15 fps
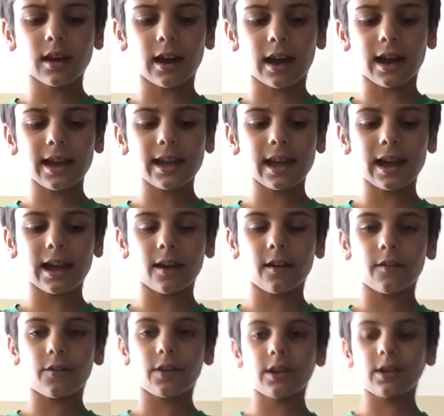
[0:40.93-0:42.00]
I
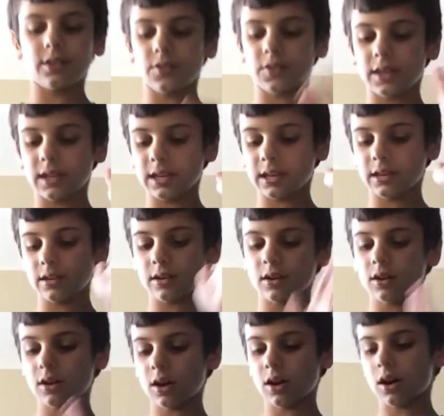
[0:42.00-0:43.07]
have the
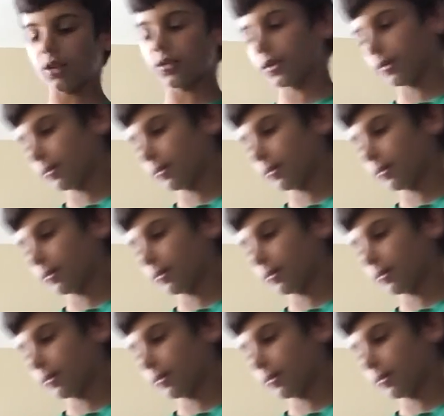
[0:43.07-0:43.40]
other